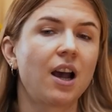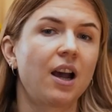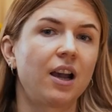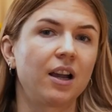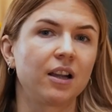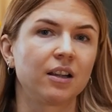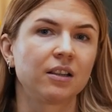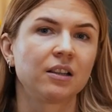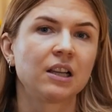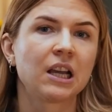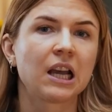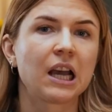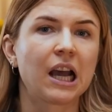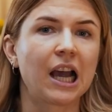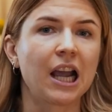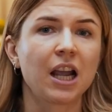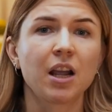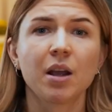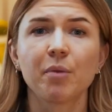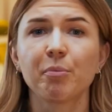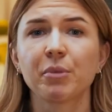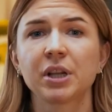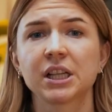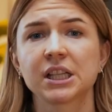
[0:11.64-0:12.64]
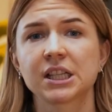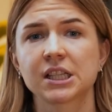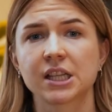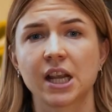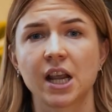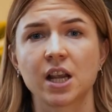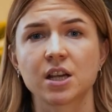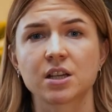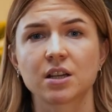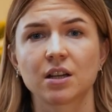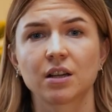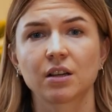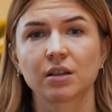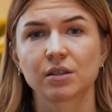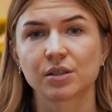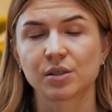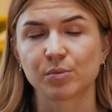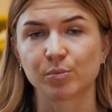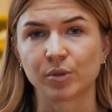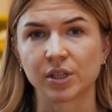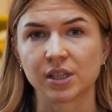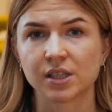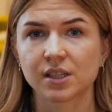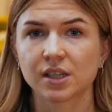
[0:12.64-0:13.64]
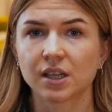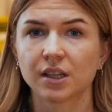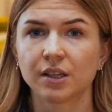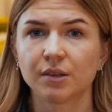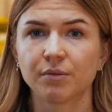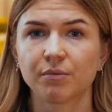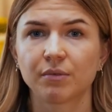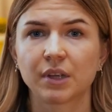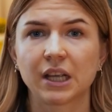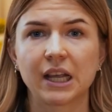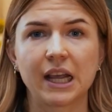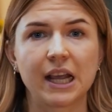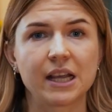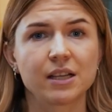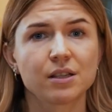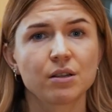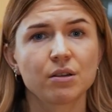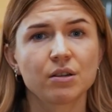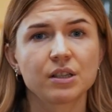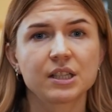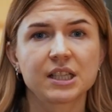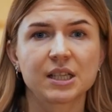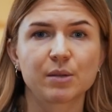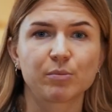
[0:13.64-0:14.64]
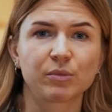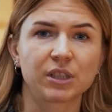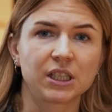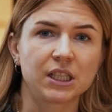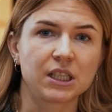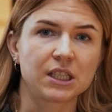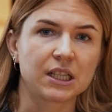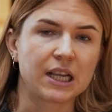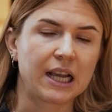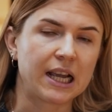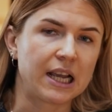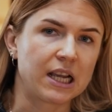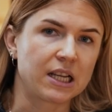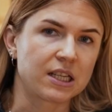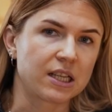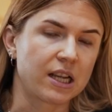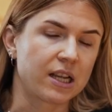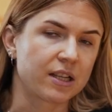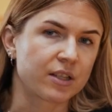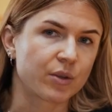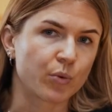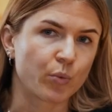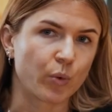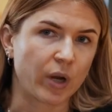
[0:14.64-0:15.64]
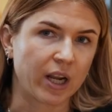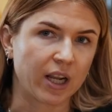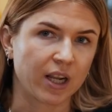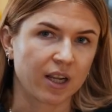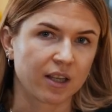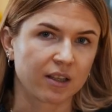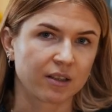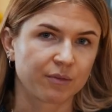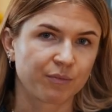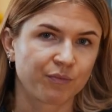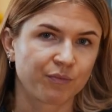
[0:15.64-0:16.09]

Hi, I'm Anastasia Kotsiubynska, SEO Team Lead at SEO Ranking.